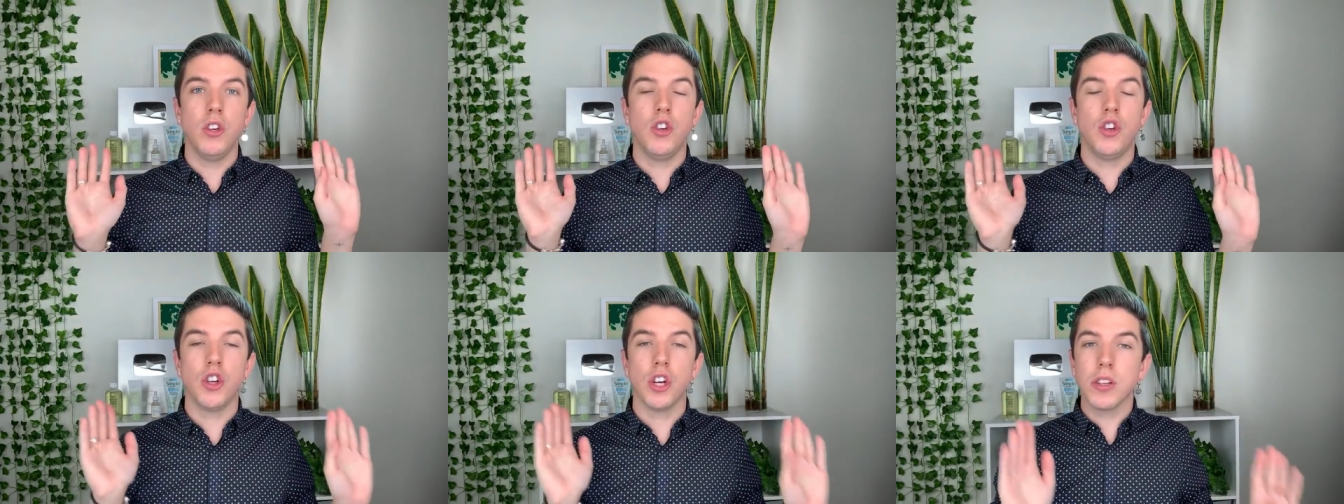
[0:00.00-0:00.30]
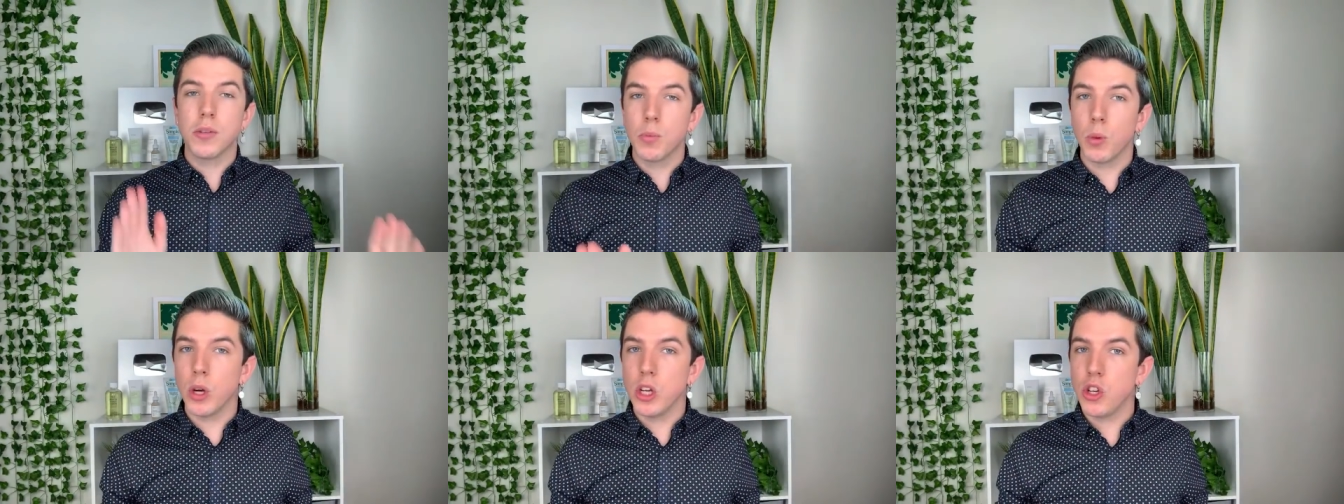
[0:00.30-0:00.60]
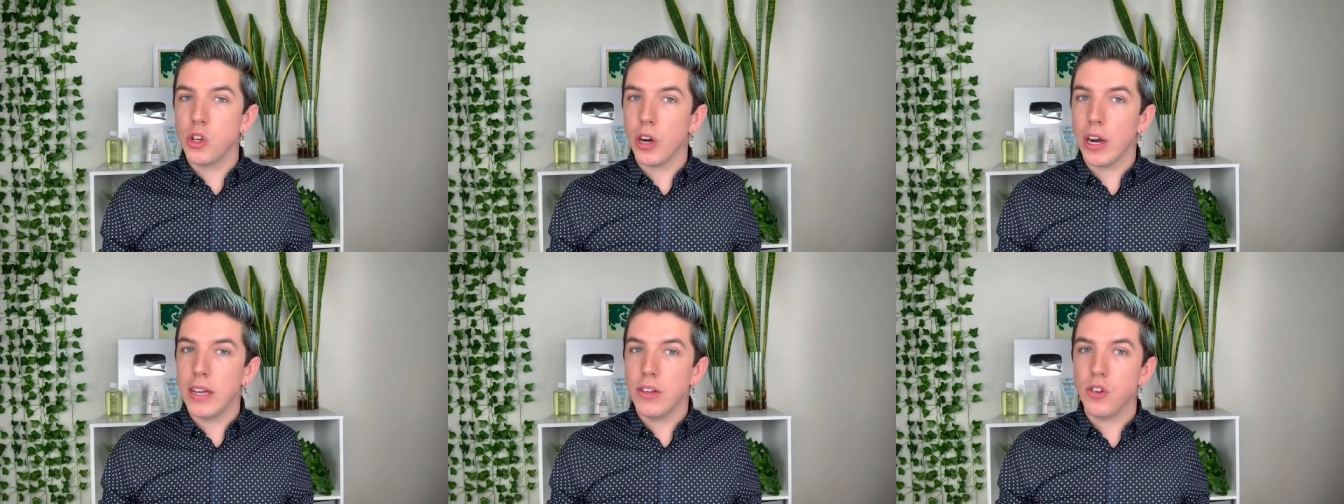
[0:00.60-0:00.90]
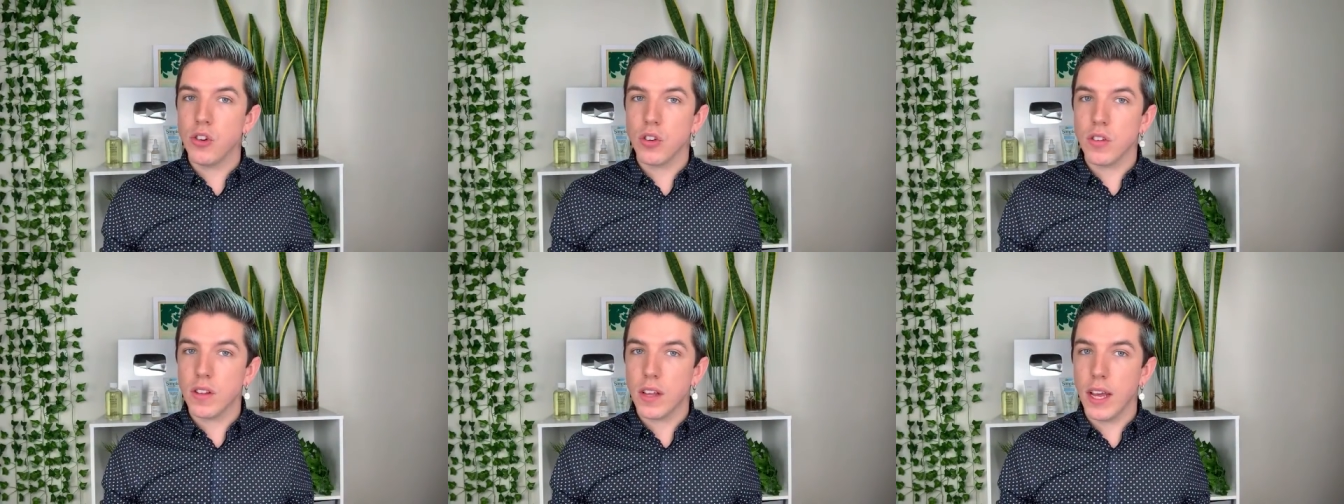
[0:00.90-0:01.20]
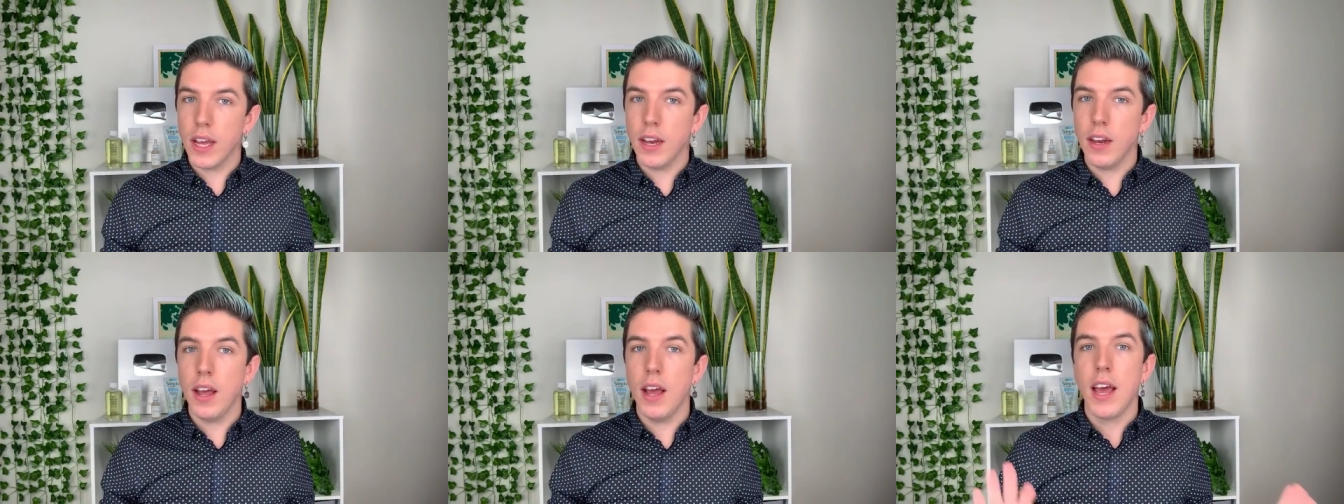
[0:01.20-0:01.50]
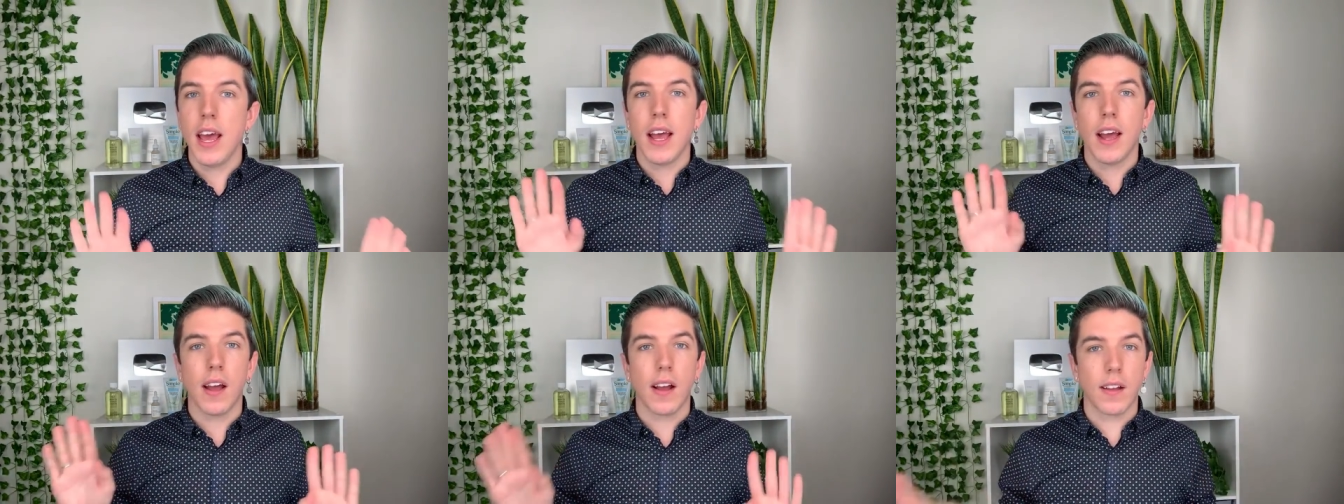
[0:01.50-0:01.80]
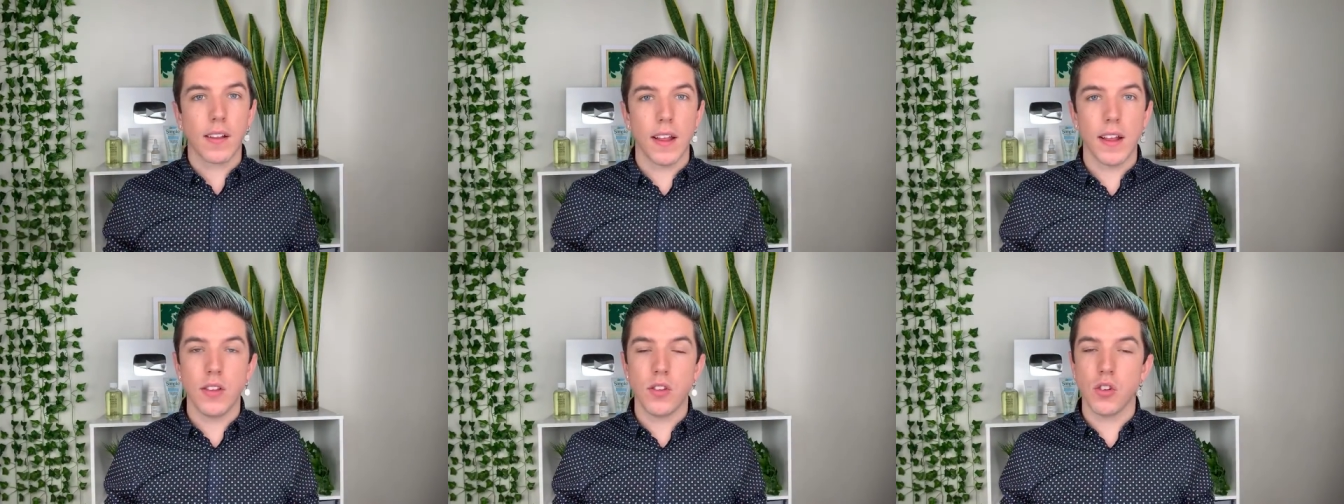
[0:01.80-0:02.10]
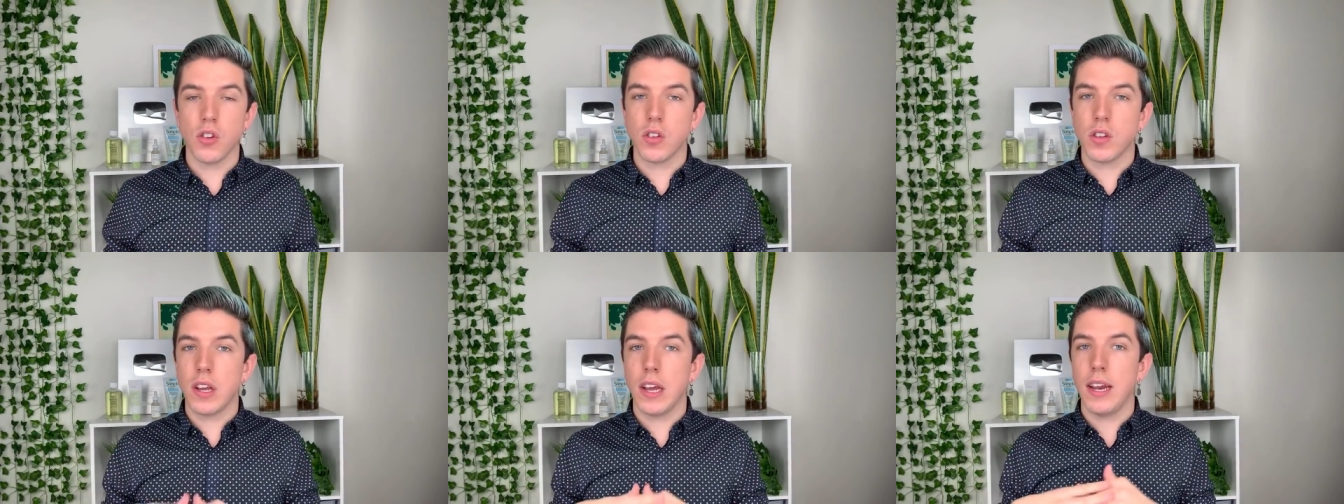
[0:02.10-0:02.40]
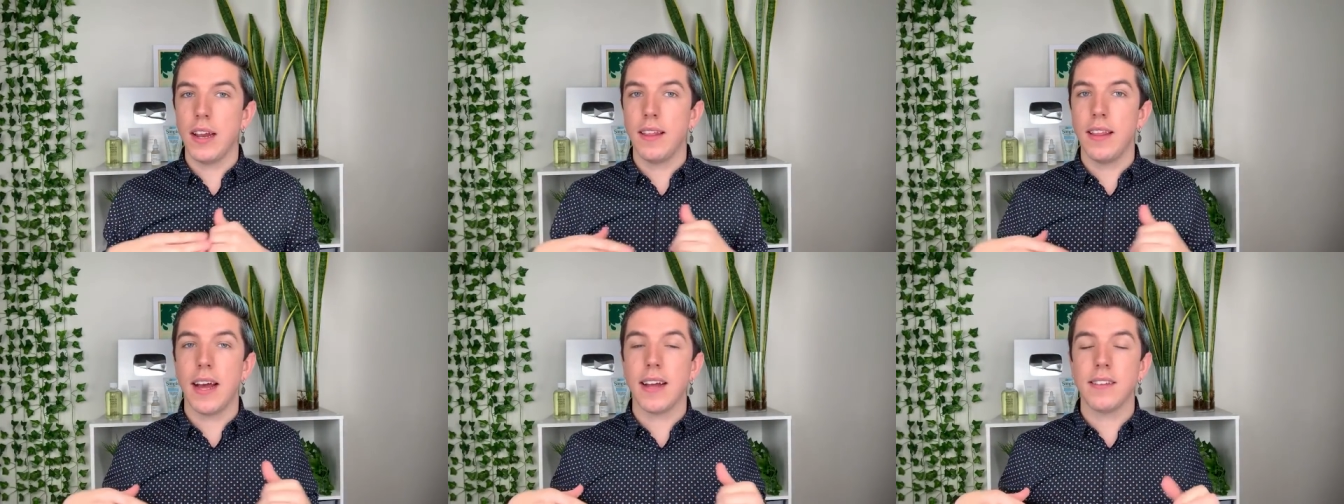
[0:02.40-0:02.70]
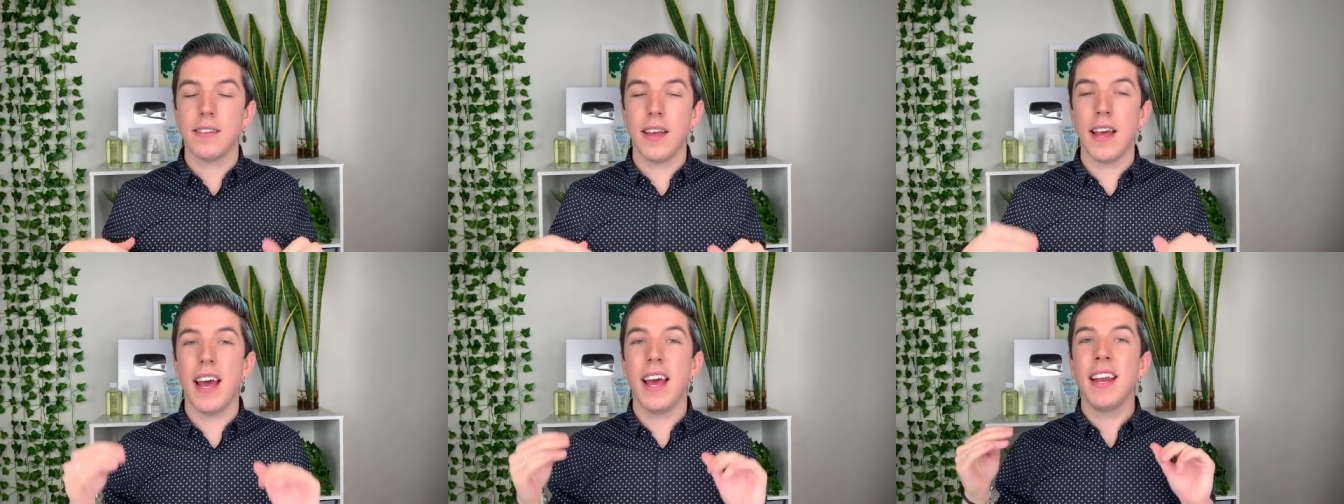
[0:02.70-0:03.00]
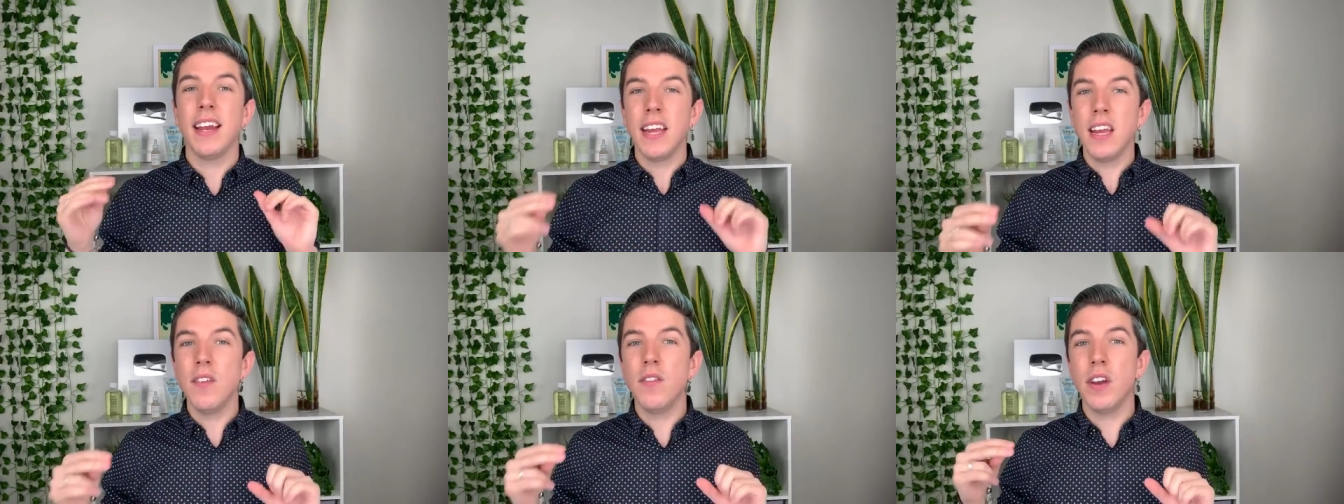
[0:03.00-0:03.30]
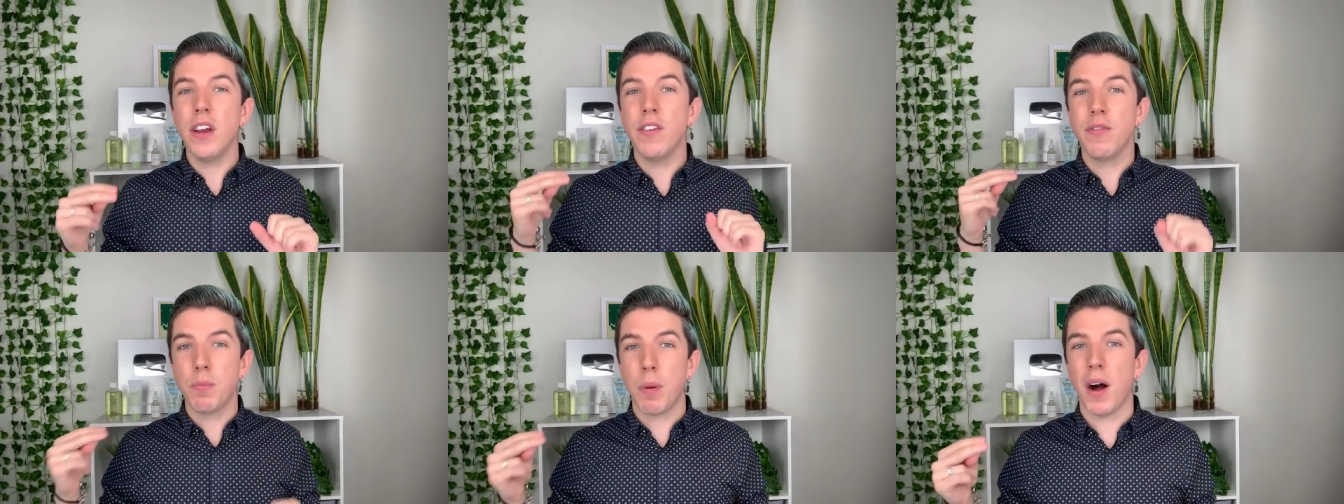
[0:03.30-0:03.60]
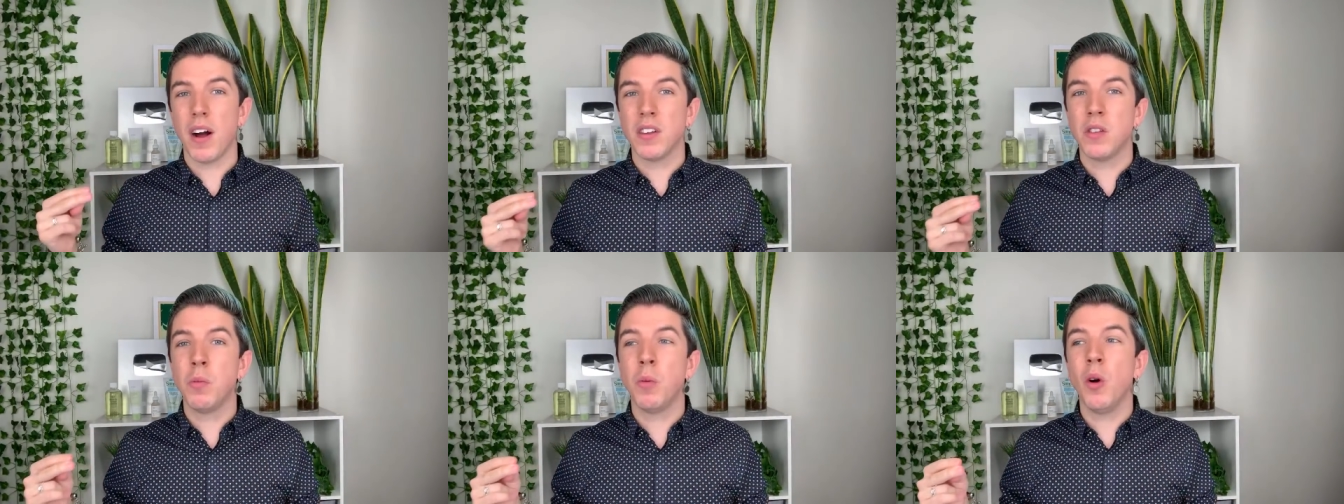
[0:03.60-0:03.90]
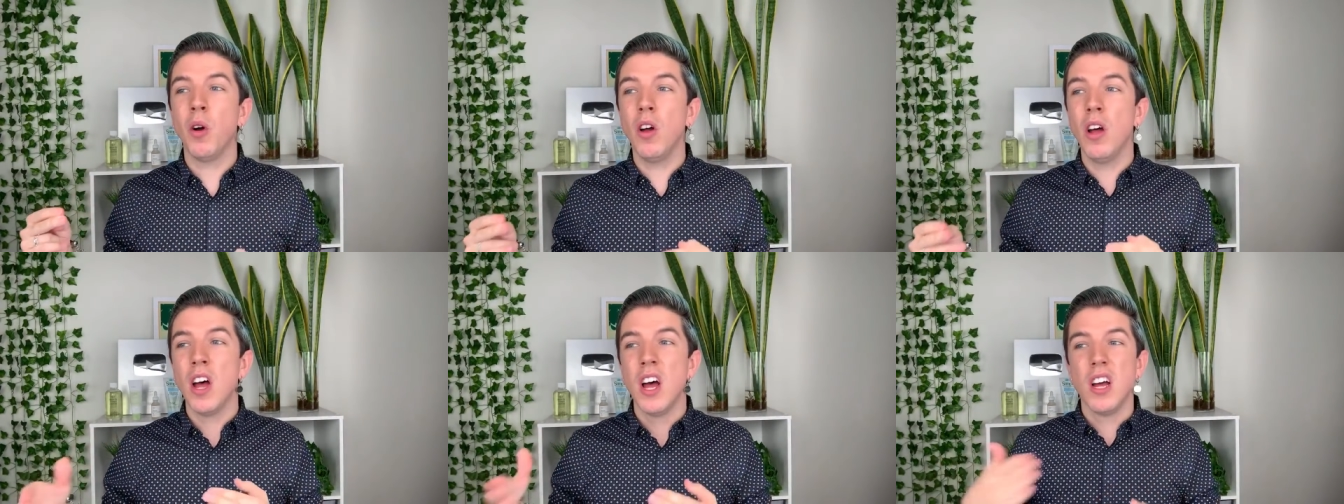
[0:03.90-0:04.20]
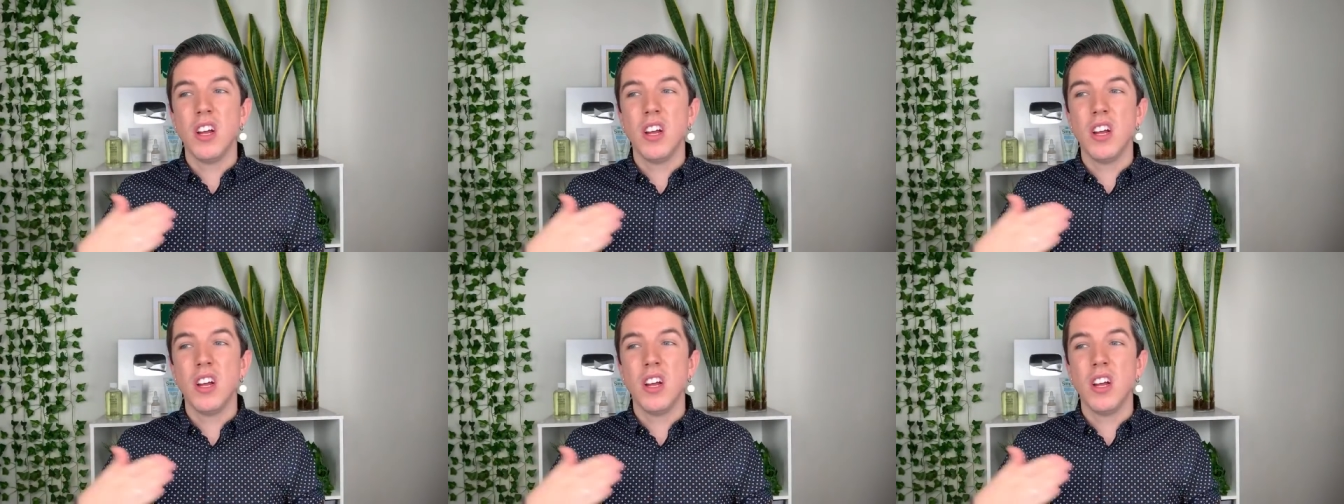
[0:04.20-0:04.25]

Just moisturize your skin and cleanse your skin, and that's it. And even if possible,